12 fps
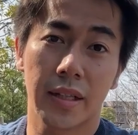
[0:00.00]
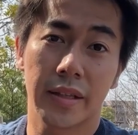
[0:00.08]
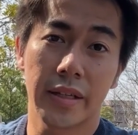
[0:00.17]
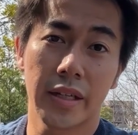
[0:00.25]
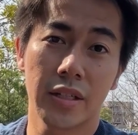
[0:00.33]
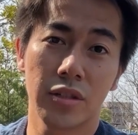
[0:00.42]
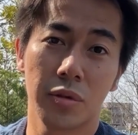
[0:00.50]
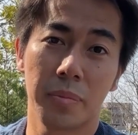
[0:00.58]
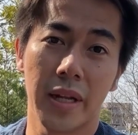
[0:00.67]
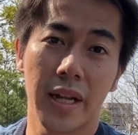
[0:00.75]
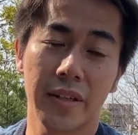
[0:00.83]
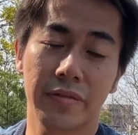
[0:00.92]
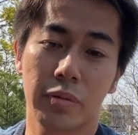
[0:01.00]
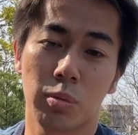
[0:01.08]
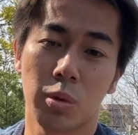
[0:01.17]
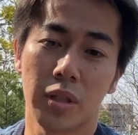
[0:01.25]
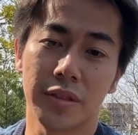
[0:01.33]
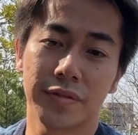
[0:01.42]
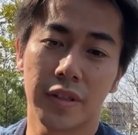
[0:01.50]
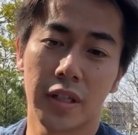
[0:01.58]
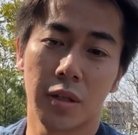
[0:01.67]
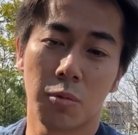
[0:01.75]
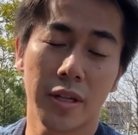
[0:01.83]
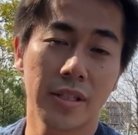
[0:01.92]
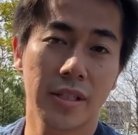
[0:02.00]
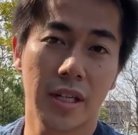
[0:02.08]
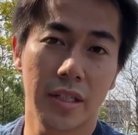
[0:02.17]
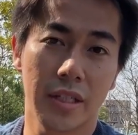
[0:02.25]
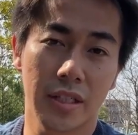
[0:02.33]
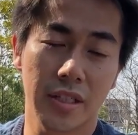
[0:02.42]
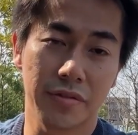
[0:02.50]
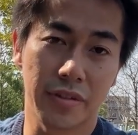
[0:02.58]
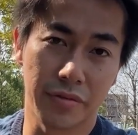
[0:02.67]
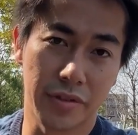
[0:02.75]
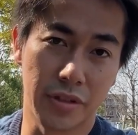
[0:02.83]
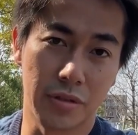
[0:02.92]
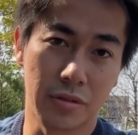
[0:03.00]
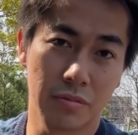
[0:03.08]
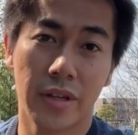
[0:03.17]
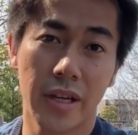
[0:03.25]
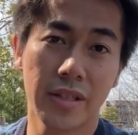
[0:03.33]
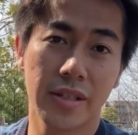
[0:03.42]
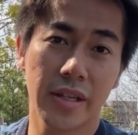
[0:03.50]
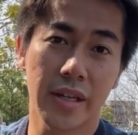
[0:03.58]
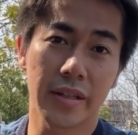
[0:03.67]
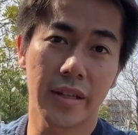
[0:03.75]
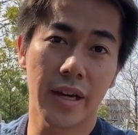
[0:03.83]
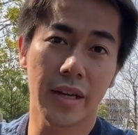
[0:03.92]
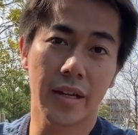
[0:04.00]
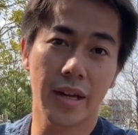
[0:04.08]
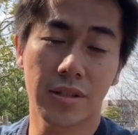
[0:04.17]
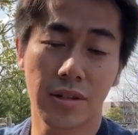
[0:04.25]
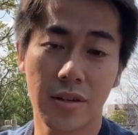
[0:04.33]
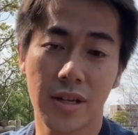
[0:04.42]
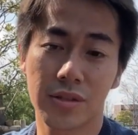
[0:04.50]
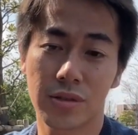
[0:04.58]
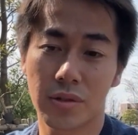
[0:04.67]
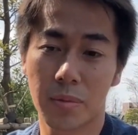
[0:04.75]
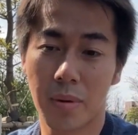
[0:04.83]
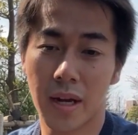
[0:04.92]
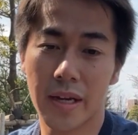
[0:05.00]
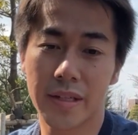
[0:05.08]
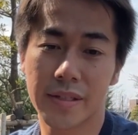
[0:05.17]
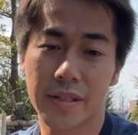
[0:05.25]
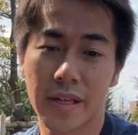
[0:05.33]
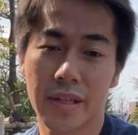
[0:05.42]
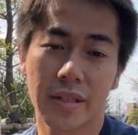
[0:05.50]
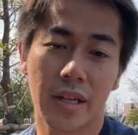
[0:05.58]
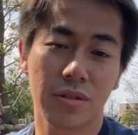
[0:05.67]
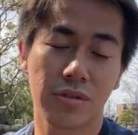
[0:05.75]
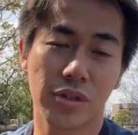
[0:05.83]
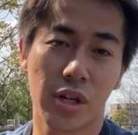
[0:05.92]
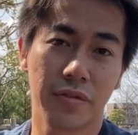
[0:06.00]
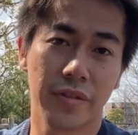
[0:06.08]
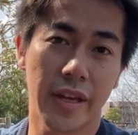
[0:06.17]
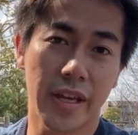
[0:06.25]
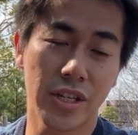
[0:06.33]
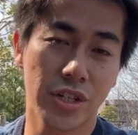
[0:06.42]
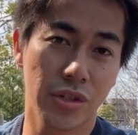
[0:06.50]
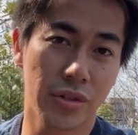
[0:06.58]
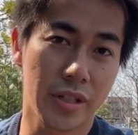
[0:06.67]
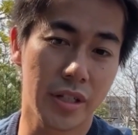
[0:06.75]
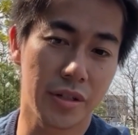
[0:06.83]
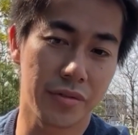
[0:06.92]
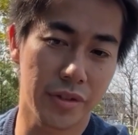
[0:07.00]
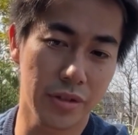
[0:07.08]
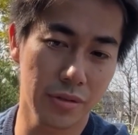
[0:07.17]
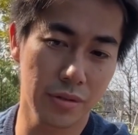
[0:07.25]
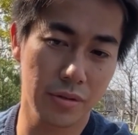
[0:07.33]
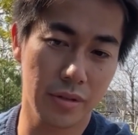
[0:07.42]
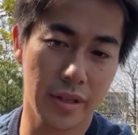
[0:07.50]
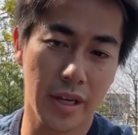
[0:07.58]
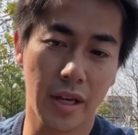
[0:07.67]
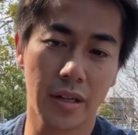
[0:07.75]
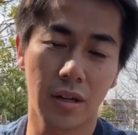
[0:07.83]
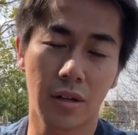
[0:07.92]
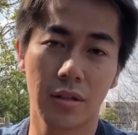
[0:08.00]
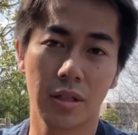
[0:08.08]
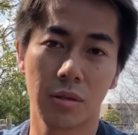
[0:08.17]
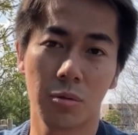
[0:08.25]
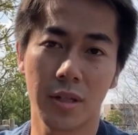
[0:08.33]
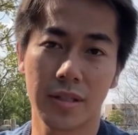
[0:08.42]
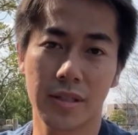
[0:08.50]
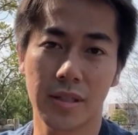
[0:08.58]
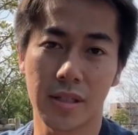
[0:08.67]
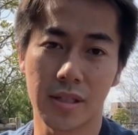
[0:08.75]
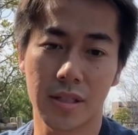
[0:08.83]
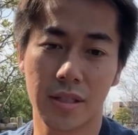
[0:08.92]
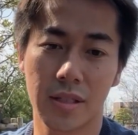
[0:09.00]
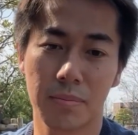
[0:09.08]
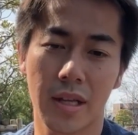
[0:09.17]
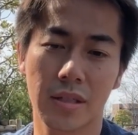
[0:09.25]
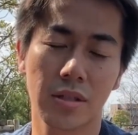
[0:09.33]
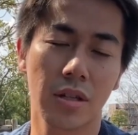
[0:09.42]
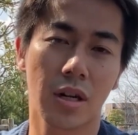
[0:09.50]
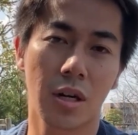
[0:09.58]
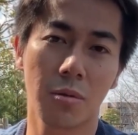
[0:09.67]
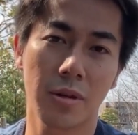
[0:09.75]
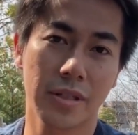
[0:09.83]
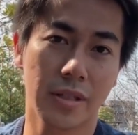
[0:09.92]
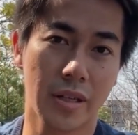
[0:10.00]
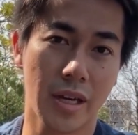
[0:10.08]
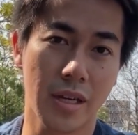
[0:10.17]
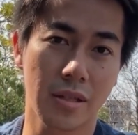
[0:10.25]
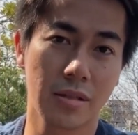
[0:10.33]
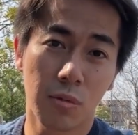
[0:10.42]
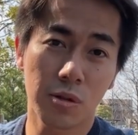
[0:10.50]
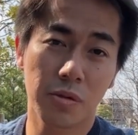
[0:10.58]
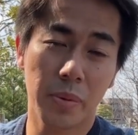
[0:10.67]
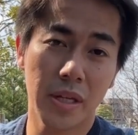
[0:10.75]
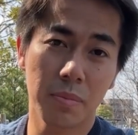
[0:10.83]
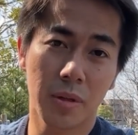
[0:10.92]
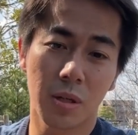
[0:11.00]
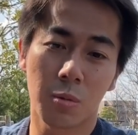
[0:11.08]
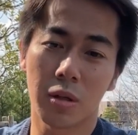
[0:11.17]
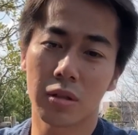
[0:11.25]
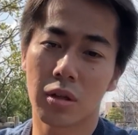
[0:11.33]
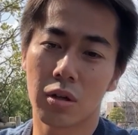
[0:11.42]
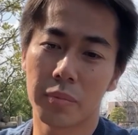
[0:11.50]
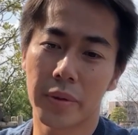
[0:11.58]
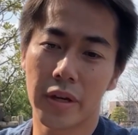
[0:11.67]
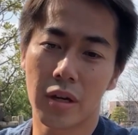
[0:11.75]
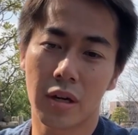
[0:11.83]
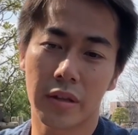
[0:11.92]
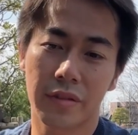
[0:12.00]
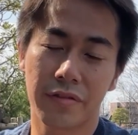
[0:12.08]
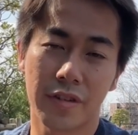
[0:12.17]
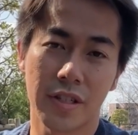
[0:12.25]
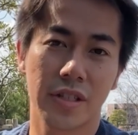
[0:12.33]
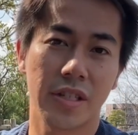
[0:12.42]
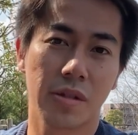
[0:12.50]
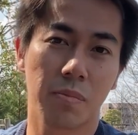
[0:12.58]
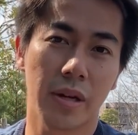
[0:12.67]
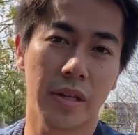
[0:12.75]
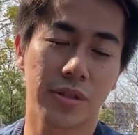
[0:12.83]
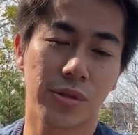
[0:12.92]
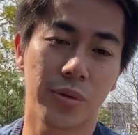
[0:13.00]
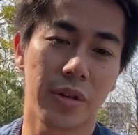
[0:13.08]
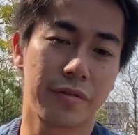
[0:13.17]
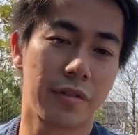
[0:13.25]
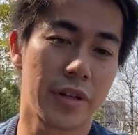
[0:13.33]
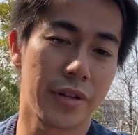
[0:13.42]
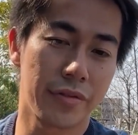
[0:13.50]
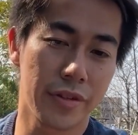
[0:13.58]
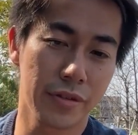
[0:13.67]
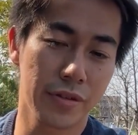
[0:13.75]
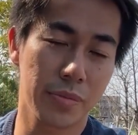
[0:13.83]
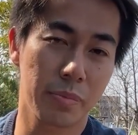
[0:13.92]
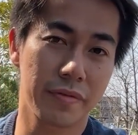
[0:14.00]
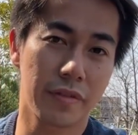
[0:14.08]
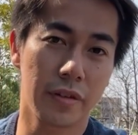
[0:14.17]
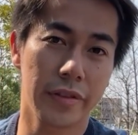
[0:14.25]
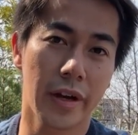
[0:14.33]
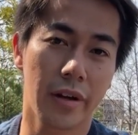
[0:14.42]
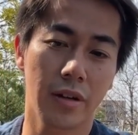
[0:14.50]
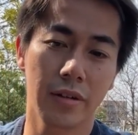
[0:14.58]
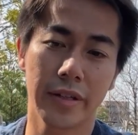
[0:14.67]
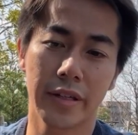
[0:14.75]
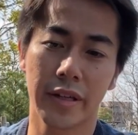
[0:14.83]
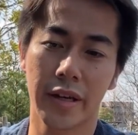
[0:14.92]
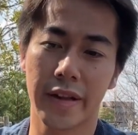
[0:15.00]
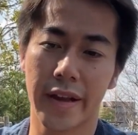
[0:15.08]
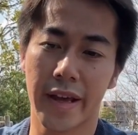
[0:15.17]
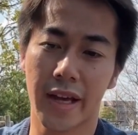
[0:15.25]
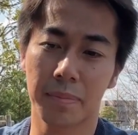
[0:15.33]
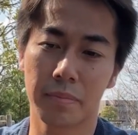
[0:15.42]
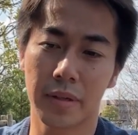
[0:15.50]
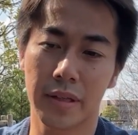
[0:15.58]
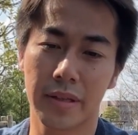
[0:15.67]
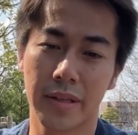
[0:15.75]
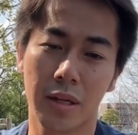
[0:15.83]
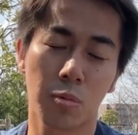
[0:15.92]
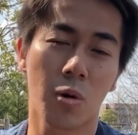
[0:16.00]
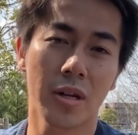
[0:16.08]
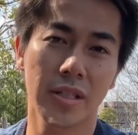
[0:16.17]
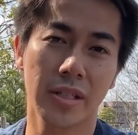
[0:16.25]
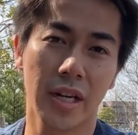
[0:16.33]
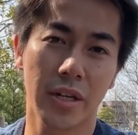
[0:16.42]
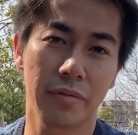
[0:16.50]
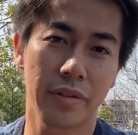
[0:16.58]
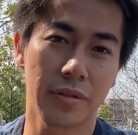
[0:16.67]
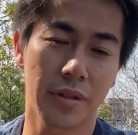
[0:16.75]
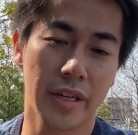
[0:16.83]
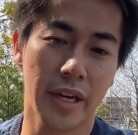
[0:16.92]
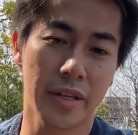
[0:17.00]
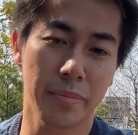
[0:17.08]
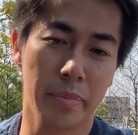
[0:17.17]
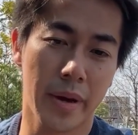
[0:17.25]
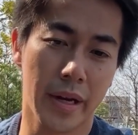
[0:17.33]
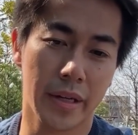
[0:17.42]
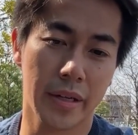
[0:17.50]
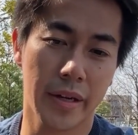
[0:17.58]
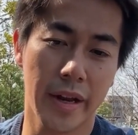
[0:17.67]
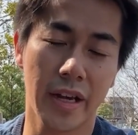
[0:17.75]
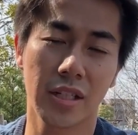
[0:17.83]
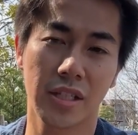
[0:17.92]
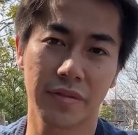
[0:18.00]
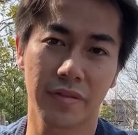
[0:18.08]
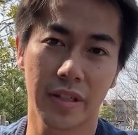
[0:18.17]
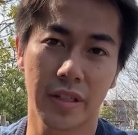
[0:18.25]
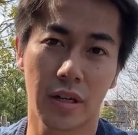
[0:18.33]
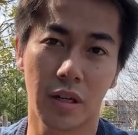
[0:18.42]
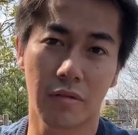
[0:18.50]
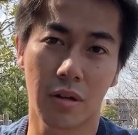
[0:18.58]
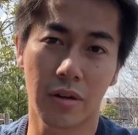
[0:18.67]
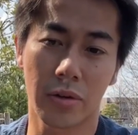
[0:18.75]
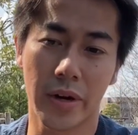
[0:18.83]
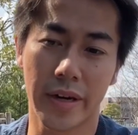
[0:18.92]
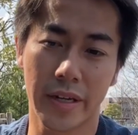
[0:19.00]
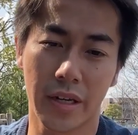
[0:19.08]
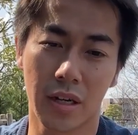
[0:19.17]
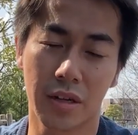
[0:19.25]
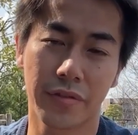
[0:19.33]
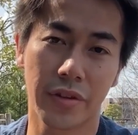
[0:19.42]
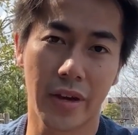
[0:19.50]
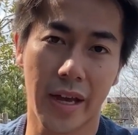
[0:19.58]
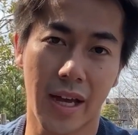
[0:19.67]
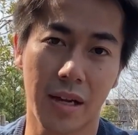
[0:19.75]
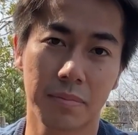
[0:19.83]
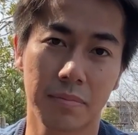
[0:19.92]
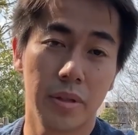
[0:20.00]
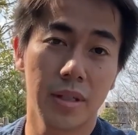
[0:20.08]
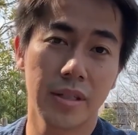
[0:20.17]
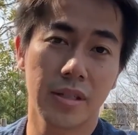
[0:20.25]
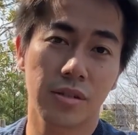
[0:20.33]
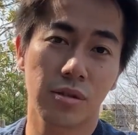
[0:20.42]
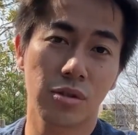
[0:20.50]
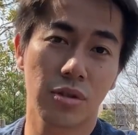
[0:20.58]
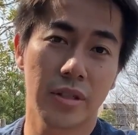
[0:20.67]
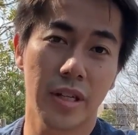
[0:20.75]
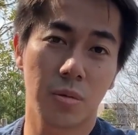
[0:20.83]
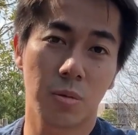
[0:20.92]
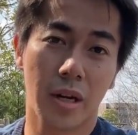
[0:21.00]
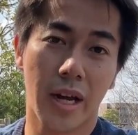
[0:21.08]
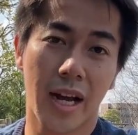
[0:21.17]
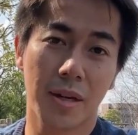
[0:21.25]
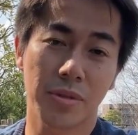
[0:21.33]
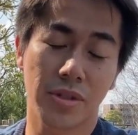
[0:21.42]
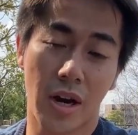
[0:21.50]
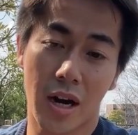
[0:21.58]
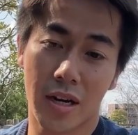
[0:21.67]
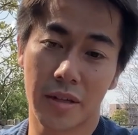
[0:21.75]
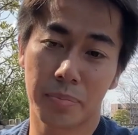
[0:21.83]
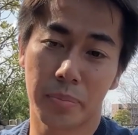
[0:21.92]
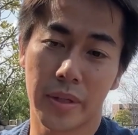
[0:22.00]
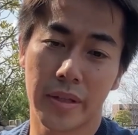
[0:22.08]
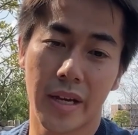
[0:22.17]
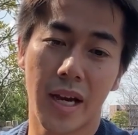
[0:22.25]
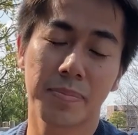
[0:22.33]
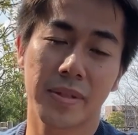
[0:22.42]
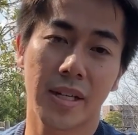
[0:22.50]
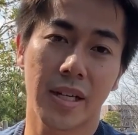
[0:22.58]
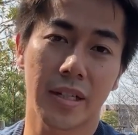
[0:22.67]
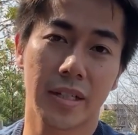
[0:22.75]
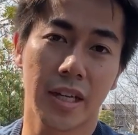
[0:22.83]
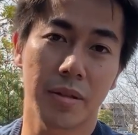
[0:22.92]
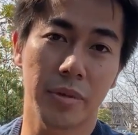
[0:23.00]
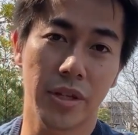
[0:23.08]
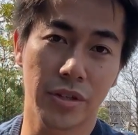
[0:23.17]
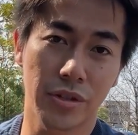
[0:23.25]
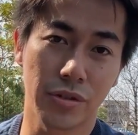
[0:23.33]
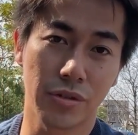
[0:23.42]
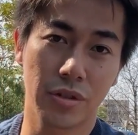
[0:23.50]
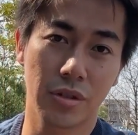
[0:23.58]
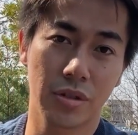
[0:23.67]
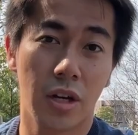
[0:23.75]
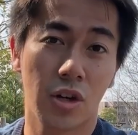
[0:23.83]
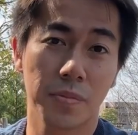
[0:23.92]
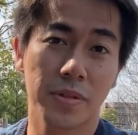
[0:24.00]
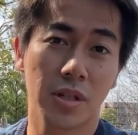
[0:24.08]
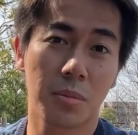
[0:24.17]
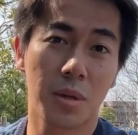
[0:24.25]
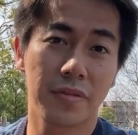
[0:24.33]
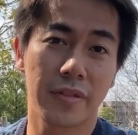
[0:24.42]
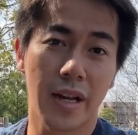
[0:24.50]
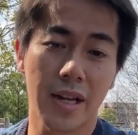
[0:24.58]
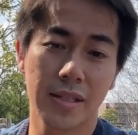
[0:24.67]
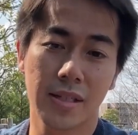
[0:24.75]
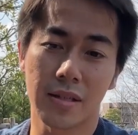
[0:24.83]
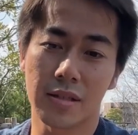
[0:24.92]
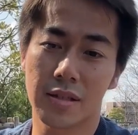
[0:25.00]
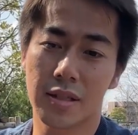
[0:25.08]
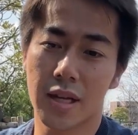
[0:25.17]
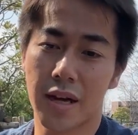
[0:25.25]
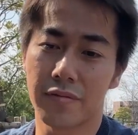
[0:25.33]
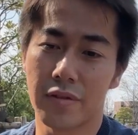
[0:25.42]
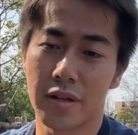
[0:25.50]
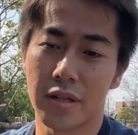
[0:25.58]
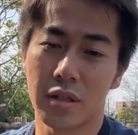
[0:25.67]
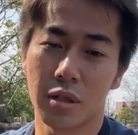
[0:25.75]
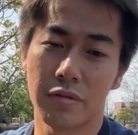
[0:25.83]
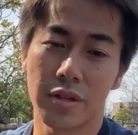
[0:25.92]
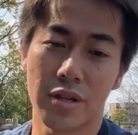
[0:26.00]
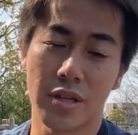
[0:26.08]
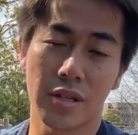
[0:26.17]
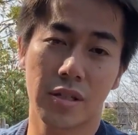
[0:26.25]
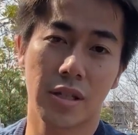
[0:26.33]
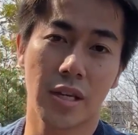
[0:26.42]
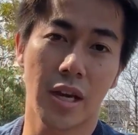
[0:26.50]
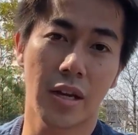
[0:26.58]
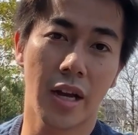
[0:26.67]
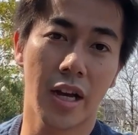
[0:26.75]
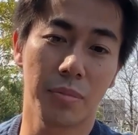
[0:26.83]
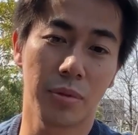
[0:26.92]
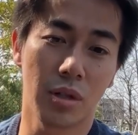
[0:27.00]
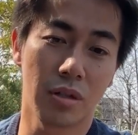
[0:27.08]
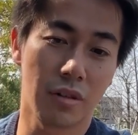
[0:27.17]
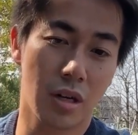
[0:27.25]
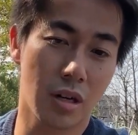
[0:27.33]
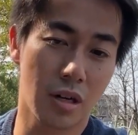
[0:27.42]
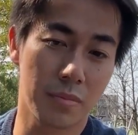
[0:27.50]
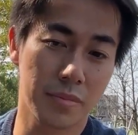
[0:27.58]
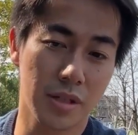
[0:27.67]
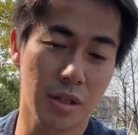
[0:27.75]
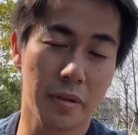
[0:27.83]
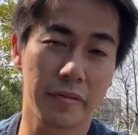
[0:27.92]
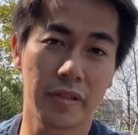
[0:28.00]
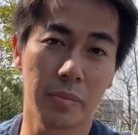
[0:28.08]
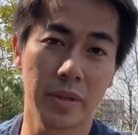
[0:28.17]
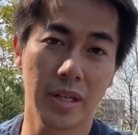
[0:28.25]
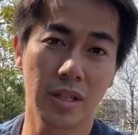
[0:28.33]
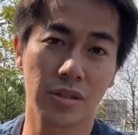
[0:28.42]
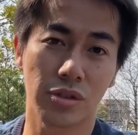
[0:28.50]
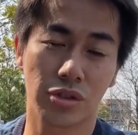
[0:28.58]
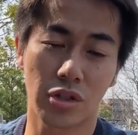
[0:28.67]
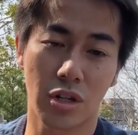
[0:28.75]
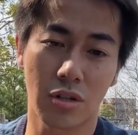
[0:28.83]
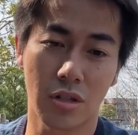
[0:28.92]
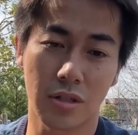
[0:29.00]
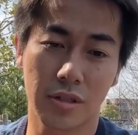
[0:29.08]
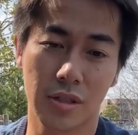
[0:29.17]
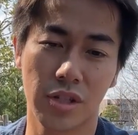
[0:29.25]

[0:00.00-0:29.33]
At the end, you'll be left with a 1-star negative review. You can say that as long as you reply saying that you solved the issue in the reviews, then others will see it. That's not always the case. Most people won't go beyond the first display 3 or 4 reviews before downloading an app, but that 1-star review can impact negatively the overall rating of your app. Building a social network app is hard, but the upside can be huge. I hope some of the lessons I've learned over years can help you overcome some of the biggest struggles.